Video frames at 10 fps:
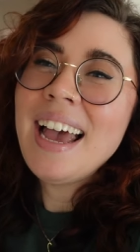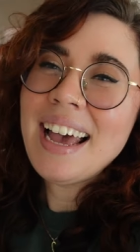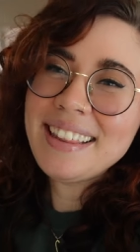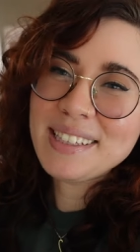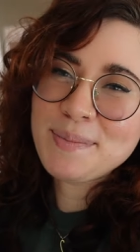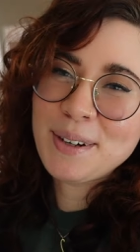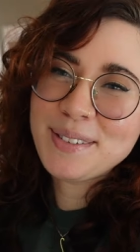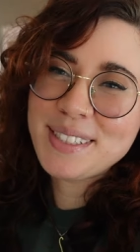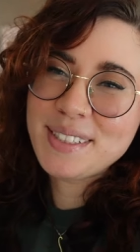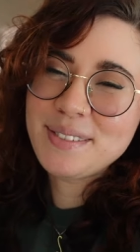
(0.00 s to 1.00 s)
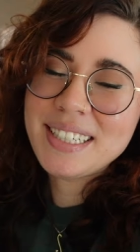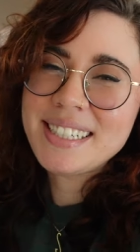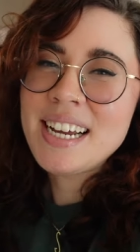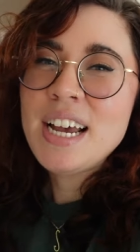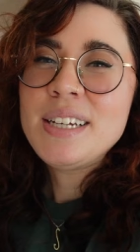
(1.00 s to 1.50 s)
And that's Bones to the
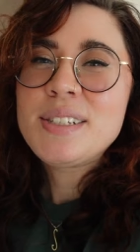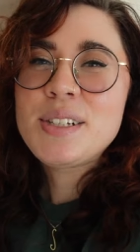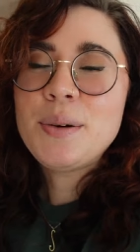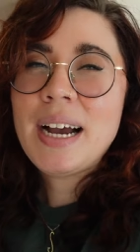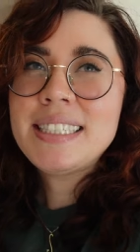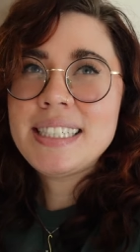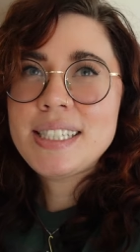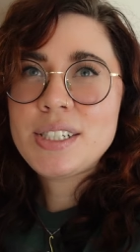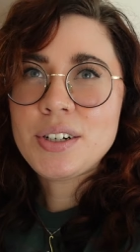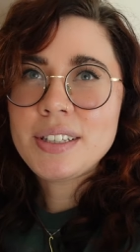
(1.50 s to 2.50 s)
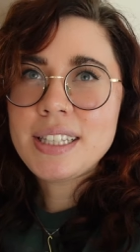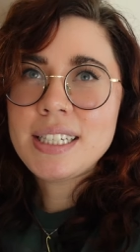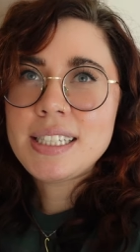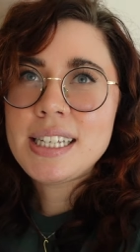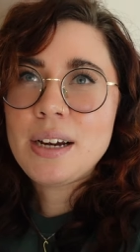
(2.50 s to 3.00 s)
Wind. So I did start
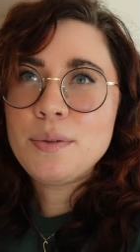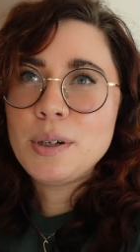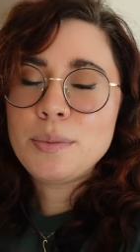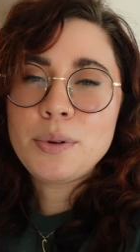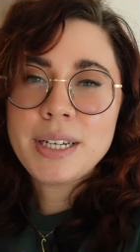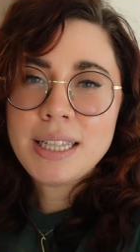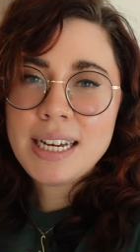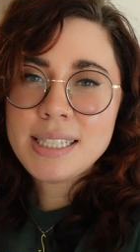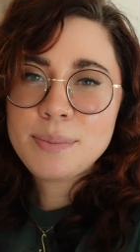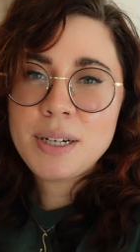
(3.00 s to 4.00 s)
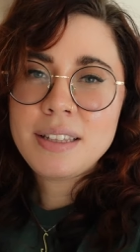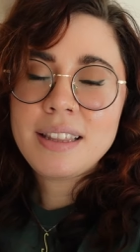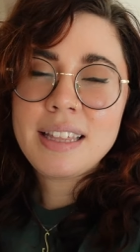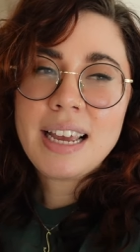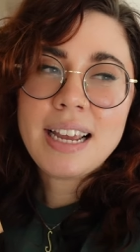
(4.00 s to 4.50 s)
this at one point last
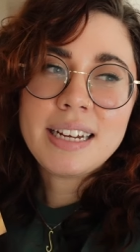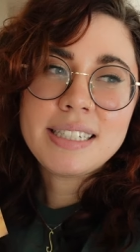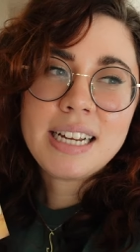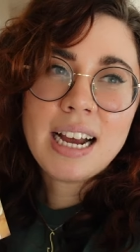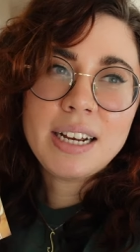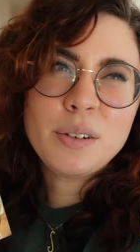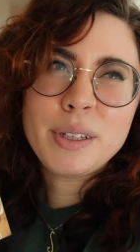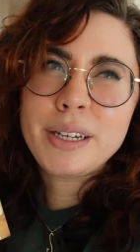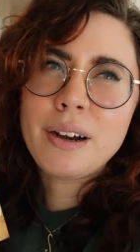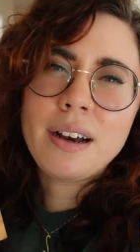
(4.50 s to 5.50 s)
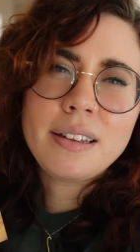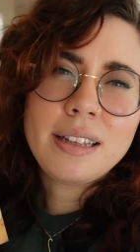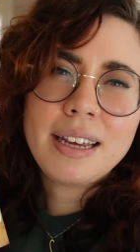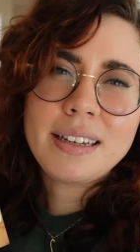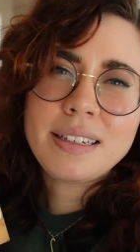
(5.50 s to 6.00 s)
month and I only got
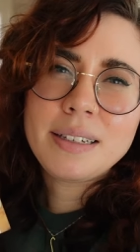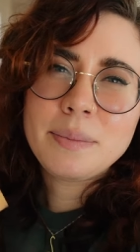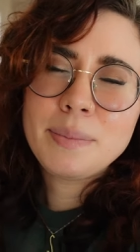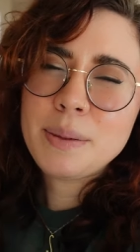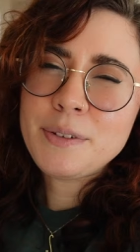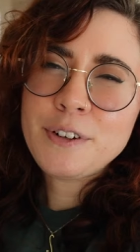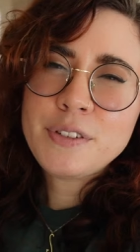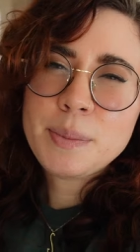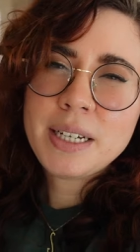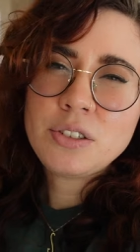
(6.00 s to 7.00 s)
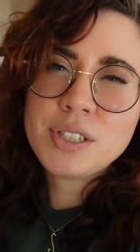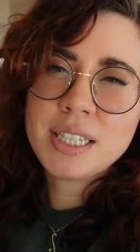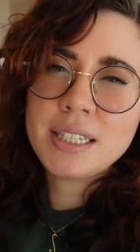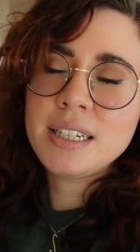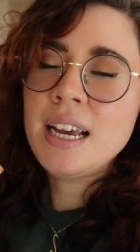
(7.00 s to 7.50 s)
like maybe 50 pages
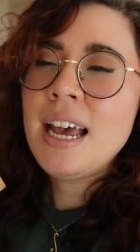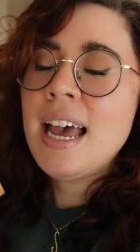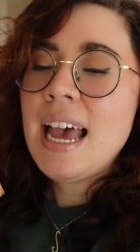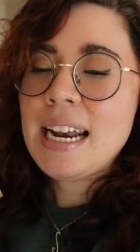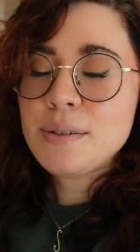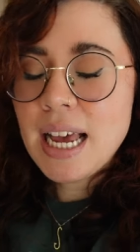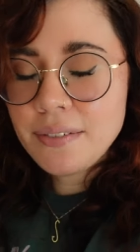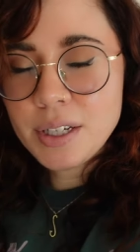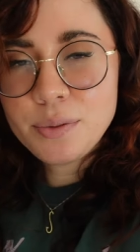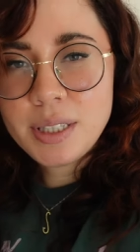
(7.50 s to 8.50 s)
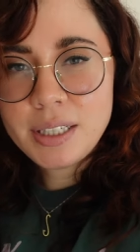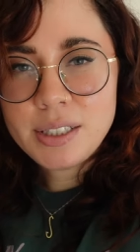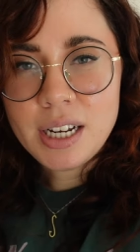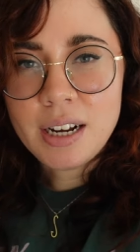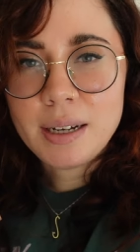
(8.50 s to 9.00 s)
in and I was having a really
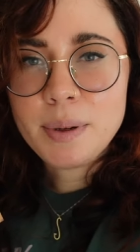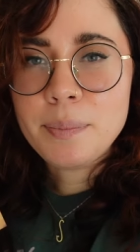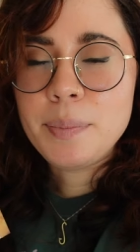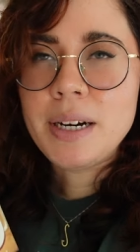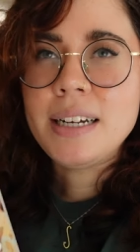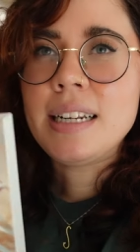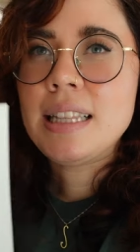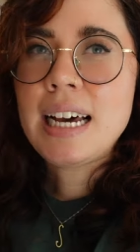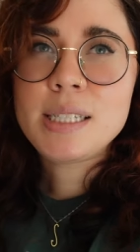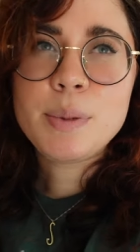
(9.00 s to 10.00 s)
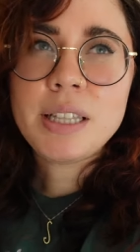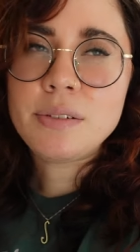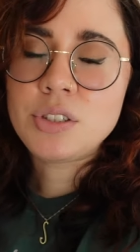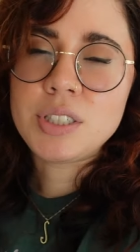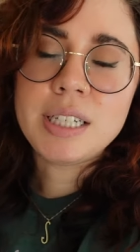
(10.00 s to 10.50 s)
good time, but last month I
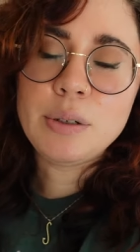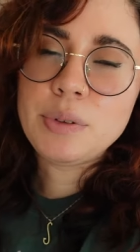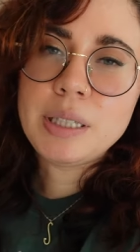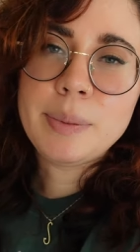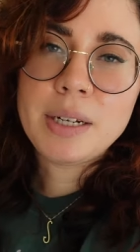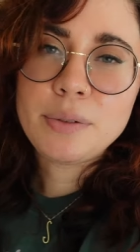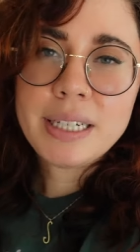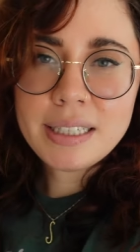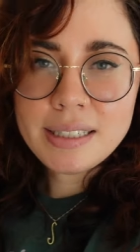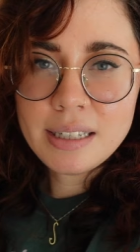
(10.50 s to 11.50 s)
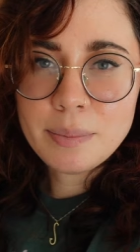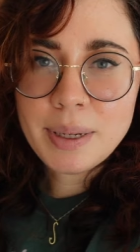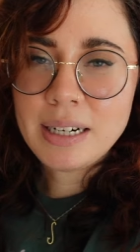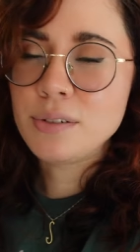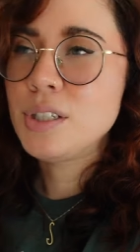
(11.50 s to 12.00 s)
was just in a really bad reading slump
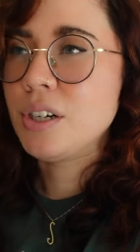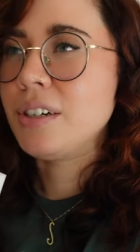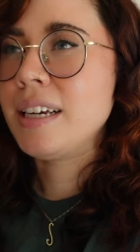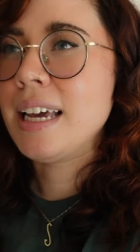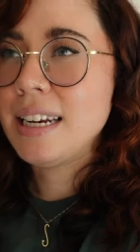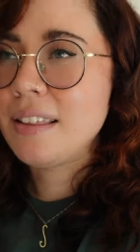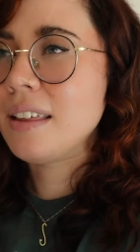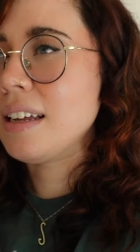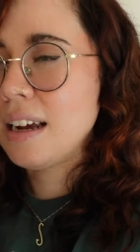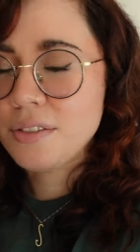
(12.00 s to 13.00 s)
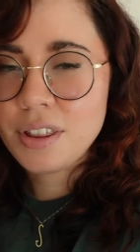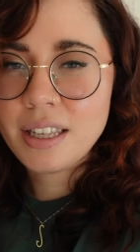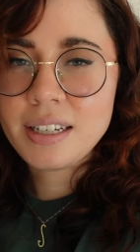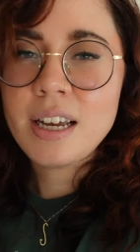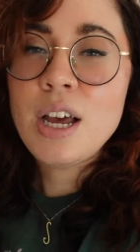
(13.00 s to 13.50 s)
and I was starting anything and
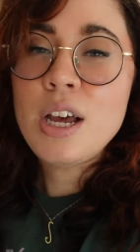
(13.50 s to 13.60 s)
everything.